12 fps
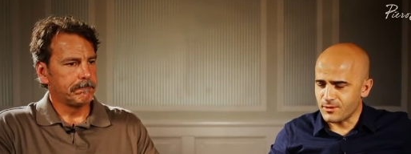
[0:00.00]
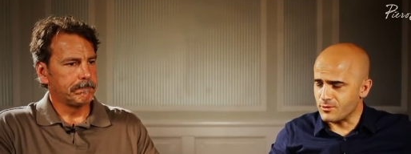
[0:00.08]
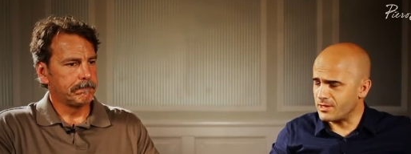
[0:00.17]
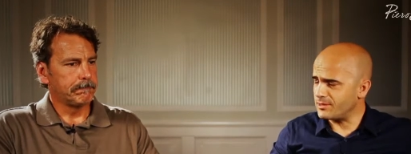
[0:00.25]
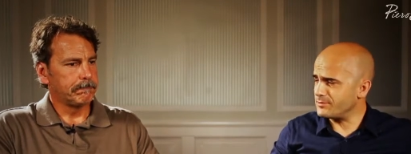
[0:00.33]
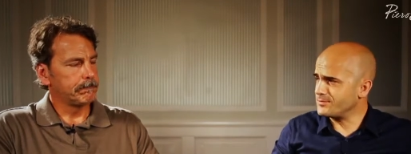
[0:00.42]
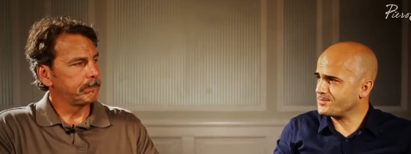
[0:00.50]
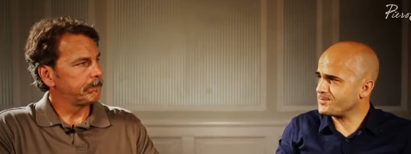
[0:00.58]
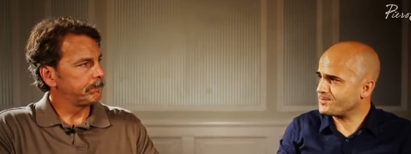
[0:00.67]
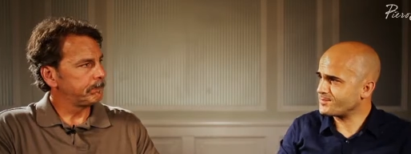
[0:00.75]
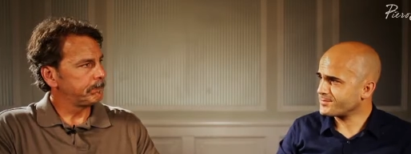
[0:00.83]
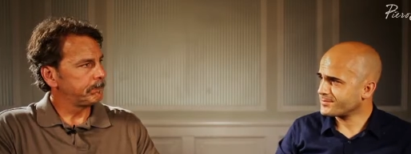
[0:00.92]
Speaker 1: Wow.
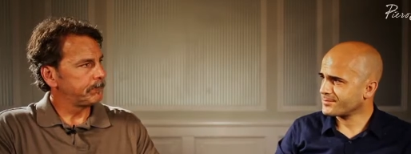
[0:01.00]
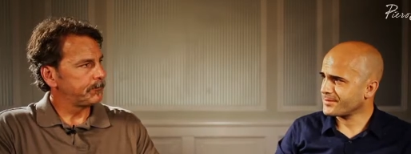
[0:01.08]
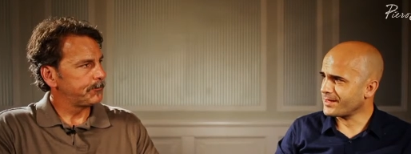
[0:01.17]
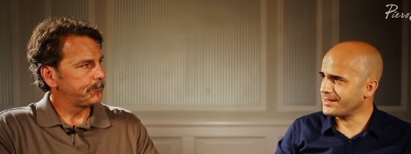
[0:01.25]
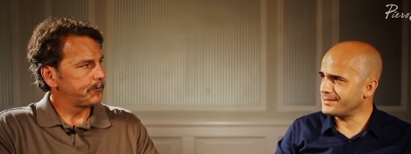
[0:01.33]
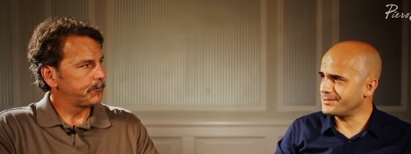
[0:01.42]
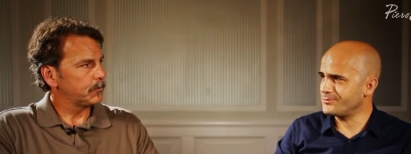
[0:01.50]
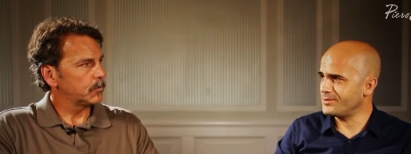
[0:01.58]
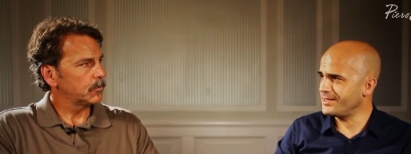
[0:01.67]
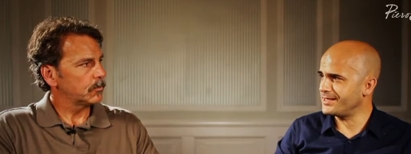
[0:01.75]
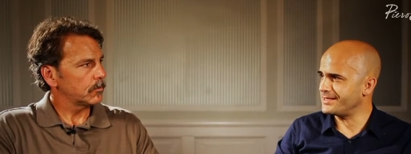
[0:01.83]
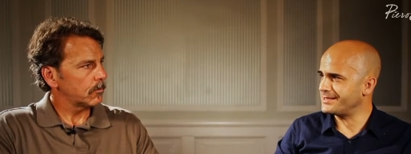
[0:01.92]
It's
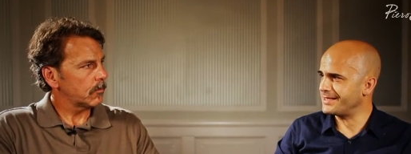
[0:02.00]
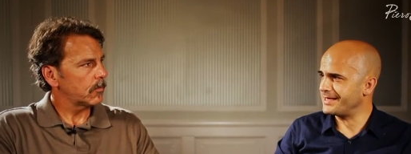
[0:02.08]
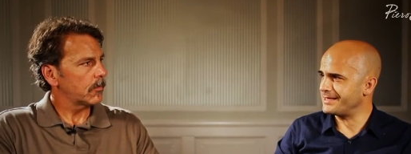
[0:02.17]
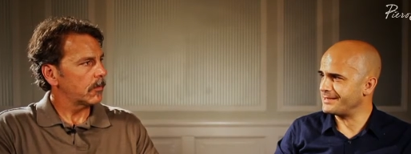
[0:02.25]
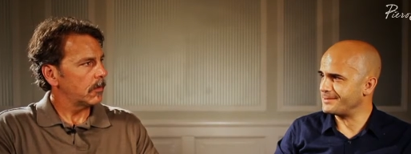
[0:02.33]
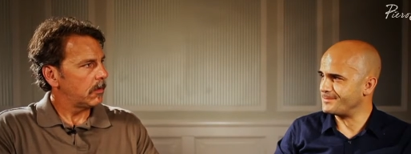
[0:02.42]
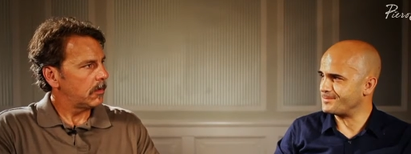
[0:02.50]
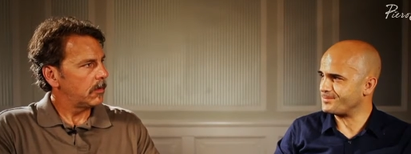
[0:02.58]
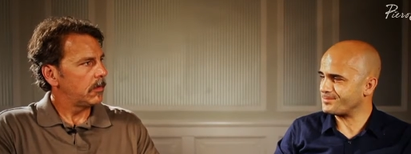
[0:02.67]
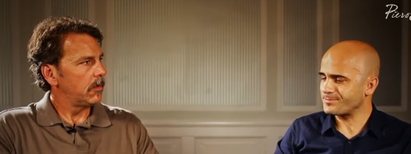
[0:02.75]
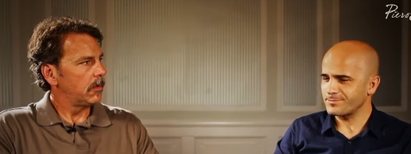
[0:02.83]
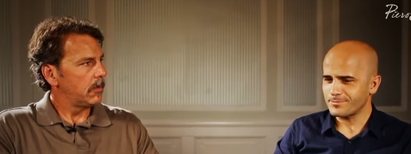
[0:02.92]
really, it's like
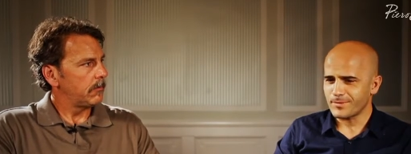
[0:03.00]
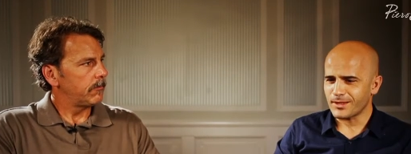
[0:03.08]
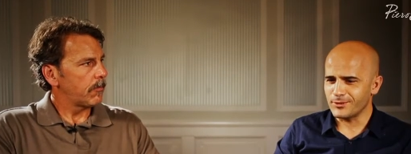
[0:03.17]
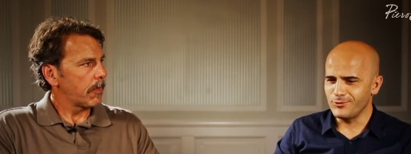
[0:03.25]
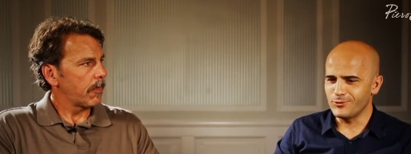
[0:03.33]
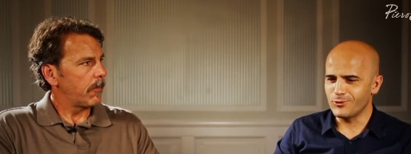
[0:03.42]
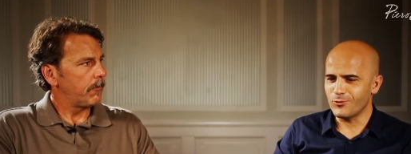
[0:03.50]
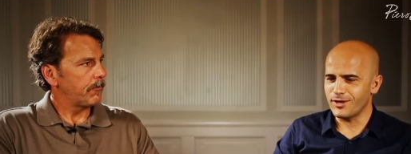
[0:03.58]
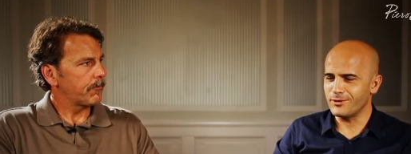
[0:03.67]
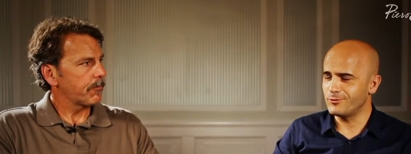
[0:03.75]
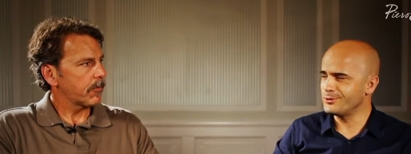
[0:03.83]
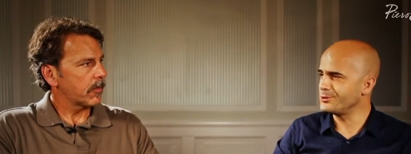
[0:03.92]
You're doing quite
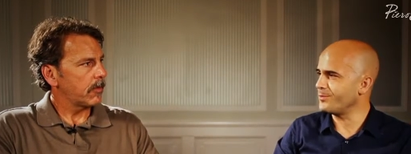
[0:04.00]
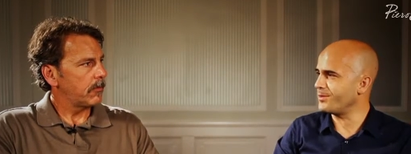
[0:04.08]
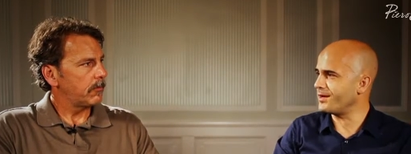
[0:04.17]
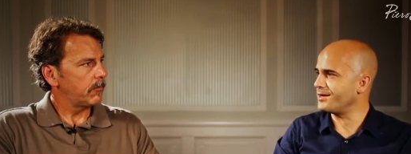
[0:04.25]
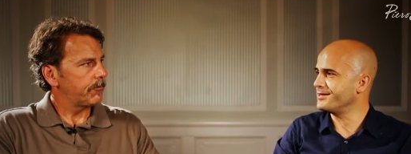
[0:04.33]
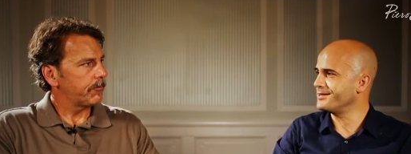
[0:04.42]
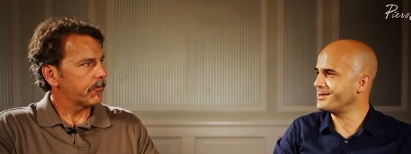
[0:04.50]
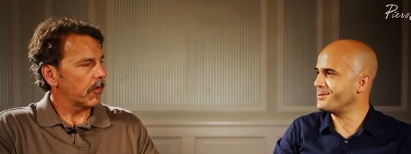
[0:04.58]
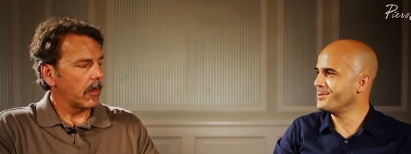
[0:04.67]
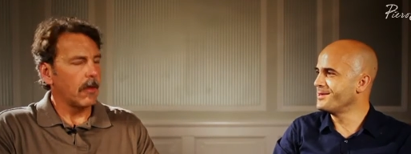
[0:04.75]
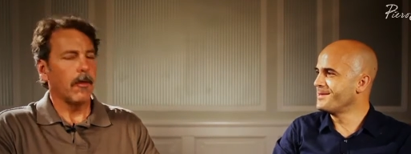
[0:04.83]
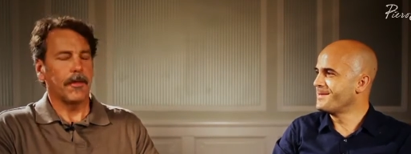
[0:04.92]
a good job there.
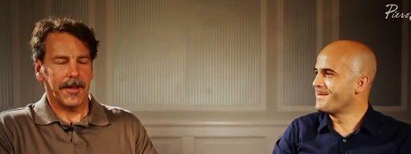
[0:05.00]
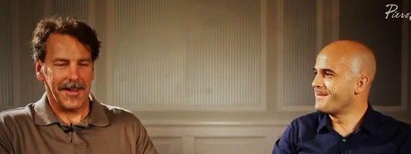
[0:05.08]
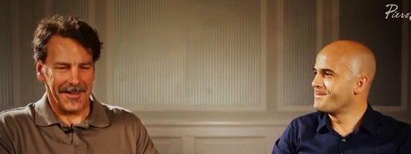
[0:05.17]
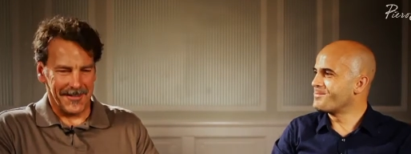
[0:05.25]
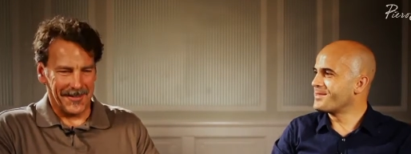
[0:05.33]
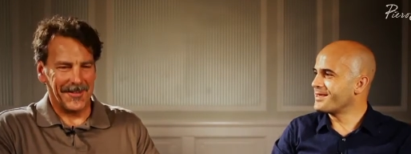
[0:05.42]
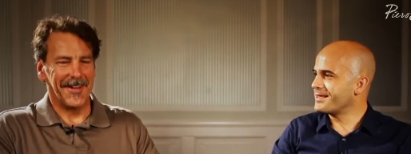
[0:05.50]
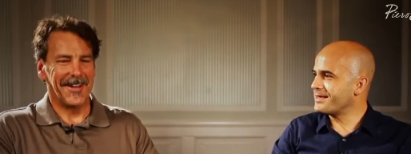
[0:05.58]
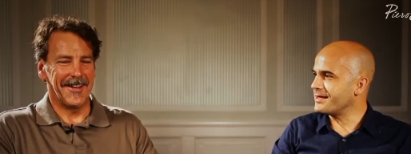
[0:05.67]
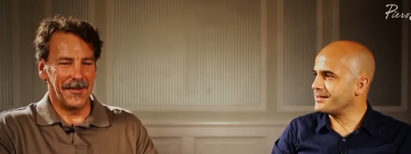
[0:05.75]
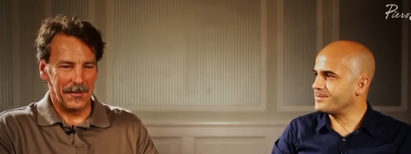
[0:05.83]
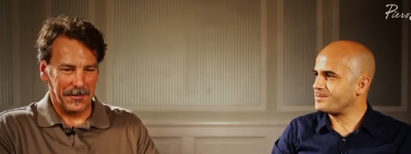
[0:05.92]
Speaker 2: Oh, thank you.
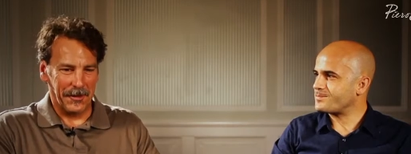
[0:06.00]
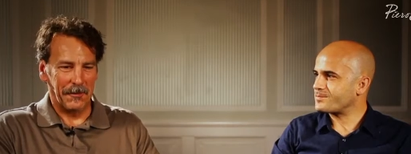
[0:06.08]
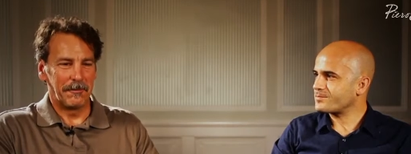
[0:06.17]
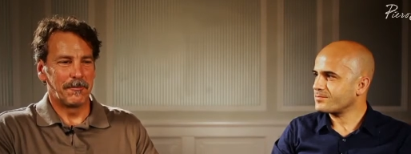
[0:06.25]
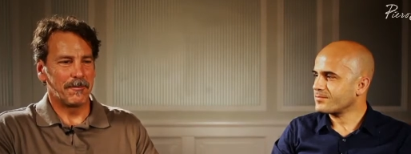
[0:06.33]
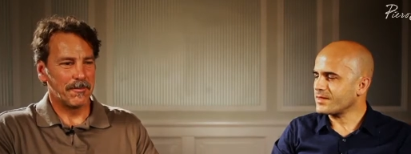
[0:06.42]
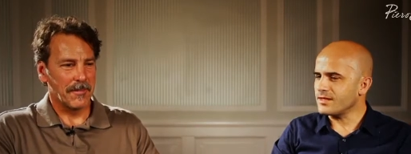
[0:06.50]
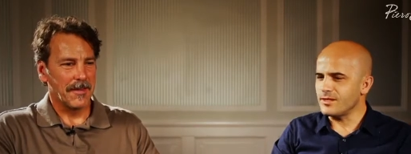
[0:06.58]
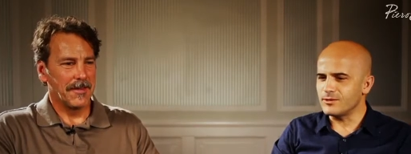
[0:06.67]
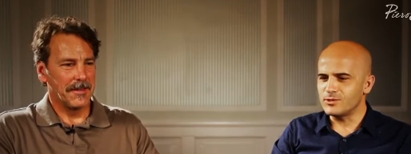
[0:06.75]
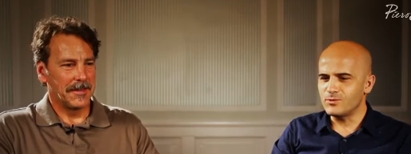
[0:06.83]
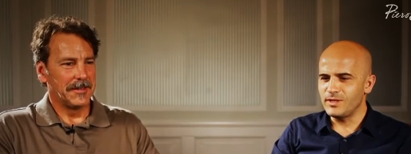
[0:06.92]
Yeah. I hope so.
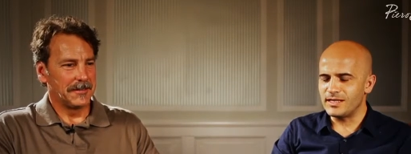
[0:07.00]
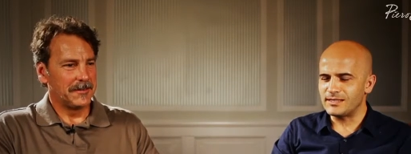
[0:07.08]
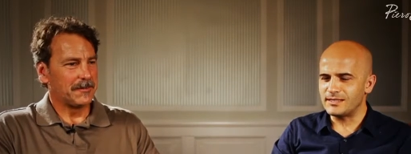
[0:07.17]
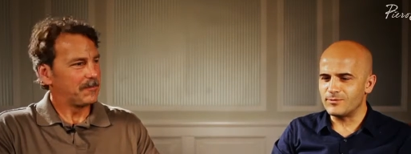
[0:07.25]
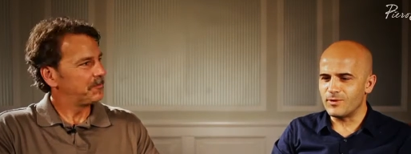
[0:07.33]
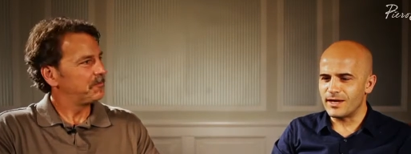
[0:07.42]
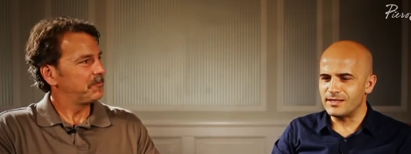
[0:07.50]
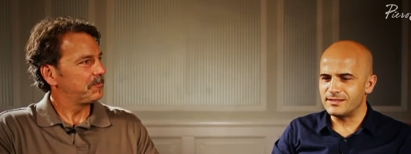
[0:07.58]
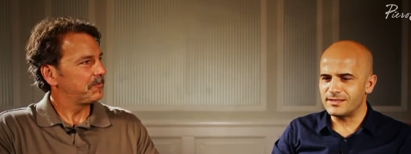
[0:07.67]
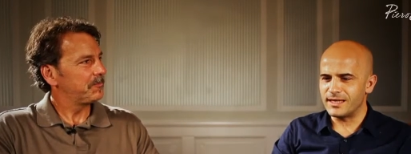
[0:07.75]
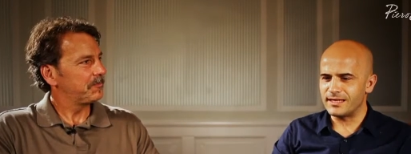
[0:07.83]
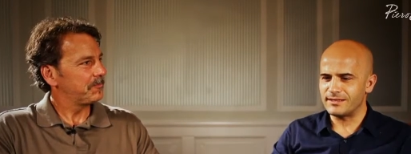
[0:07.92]
Speaker 1: No, it's really, it's, the wine
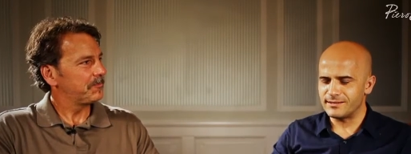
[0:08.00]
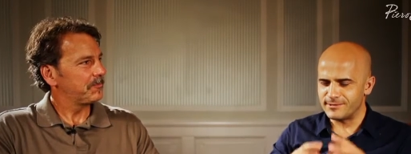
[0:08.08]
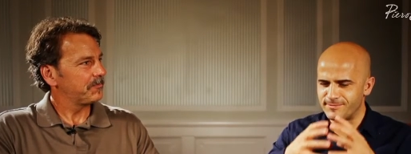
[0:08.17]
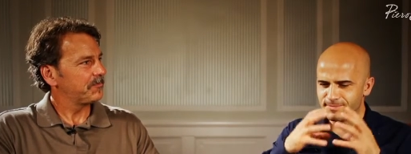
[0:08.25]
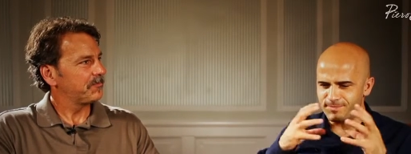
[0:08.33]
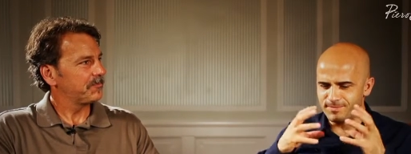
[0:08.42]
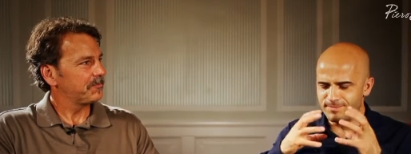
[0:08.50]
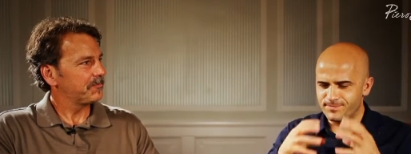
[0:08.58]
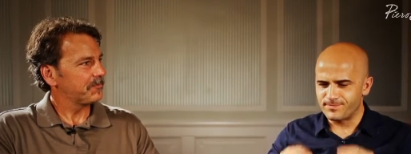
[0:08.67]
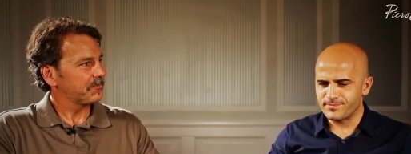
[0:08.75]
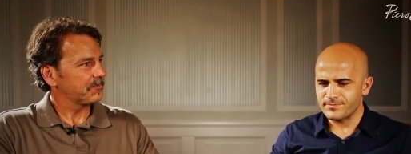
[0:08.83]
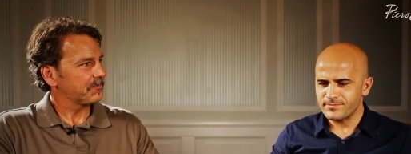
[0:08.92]
is like
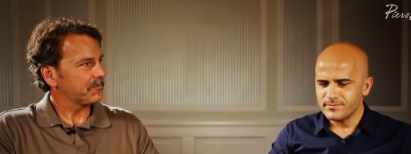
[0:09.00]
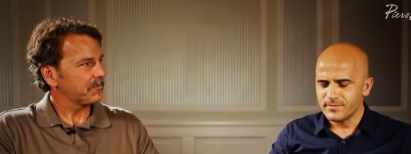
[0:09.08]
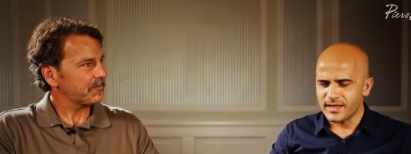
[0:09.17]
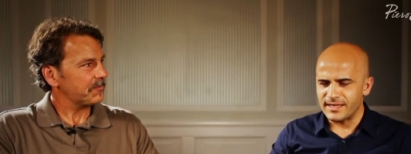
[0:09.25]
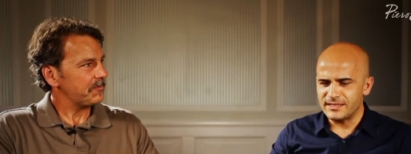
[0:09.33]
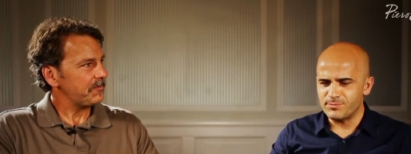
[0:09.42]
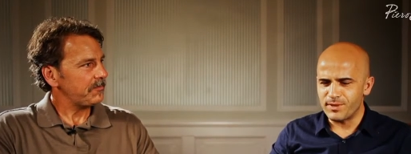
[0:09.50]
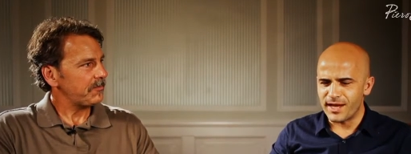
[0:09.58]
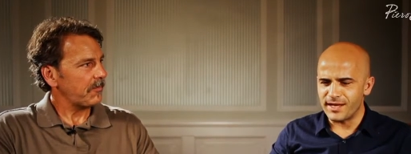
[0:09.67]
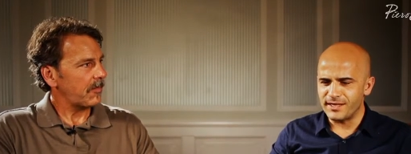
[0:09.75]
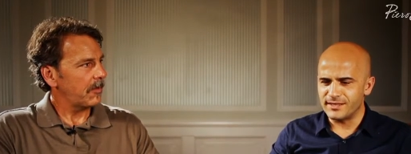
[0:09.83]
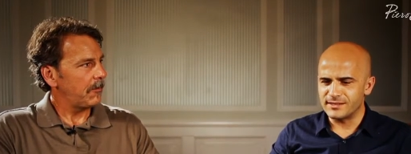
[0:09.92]

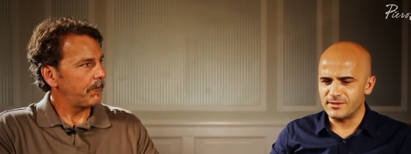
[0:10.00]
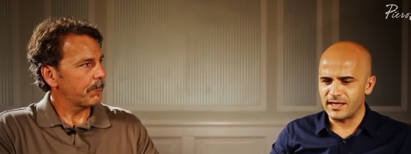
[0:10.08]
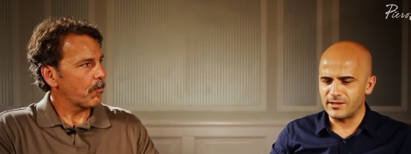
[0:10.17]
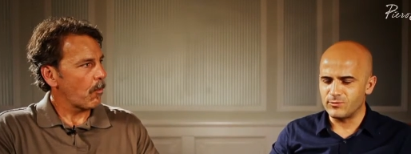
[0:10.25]
expanding. It's like